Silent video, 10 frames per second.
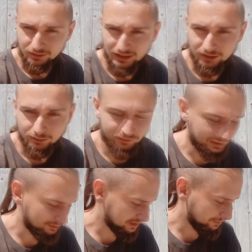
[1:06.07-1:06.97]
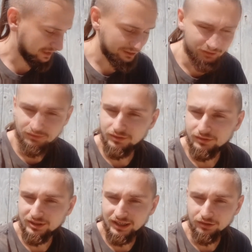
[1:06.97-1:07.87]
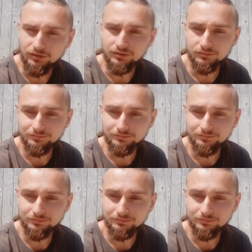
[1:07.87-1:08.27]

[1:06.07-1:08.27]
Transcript: So I go found some iron for the handle.